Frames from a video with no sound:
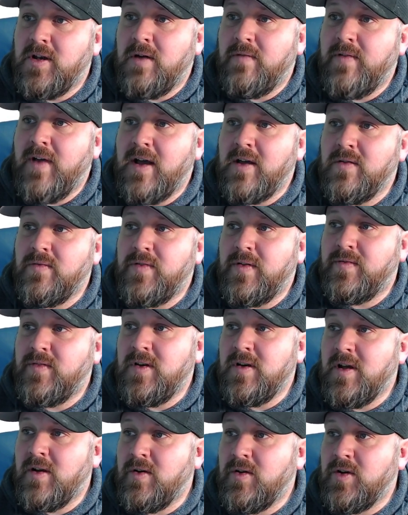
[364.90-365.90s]
value
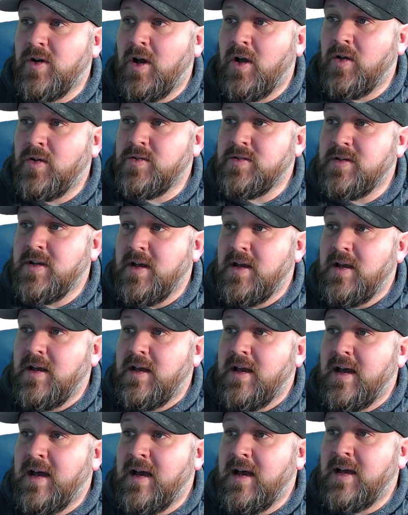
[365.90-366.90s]
$1,500,
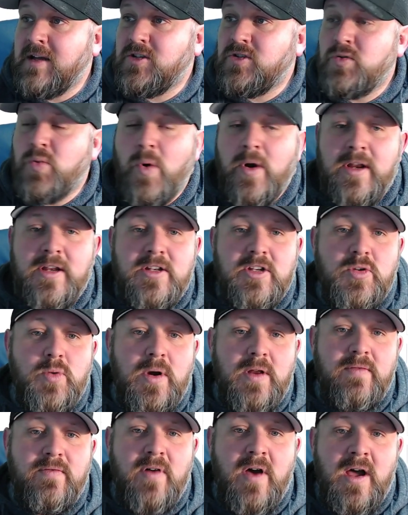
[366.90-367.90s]
20 to
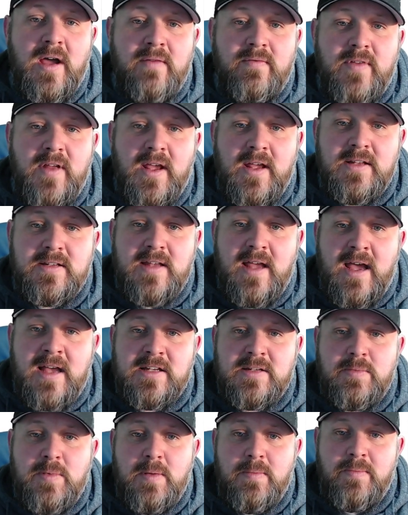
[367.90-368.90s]
25 days
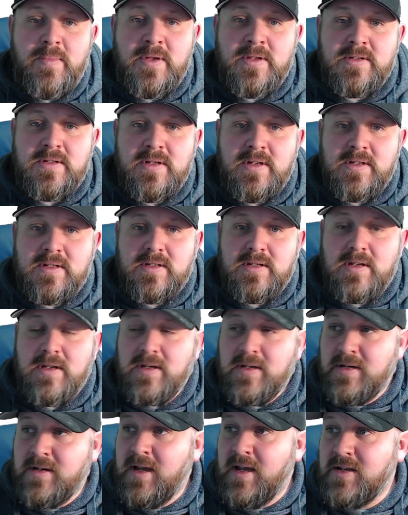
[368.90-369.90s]
estimate business
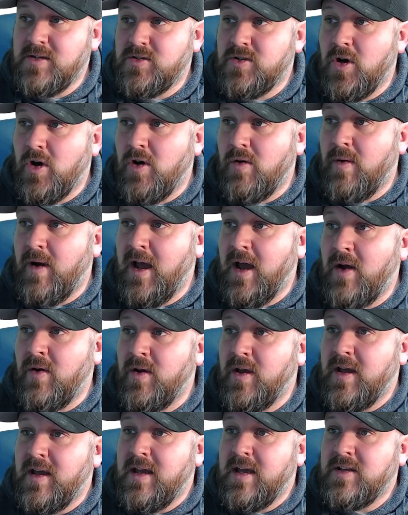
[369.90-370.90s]
days turnaround.
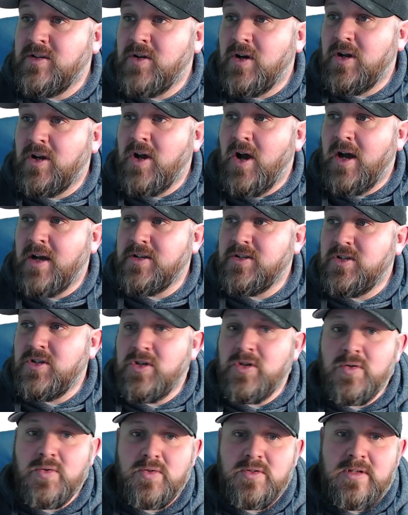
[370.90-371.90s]
It's going to cost
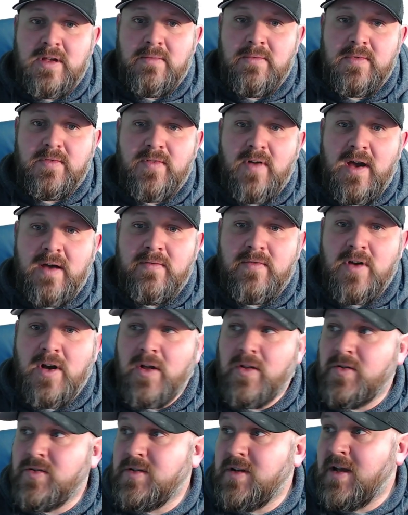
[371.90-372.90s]
you
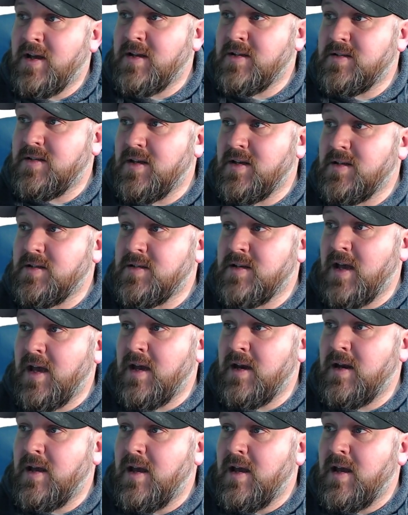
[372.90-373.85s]
$75, as they said.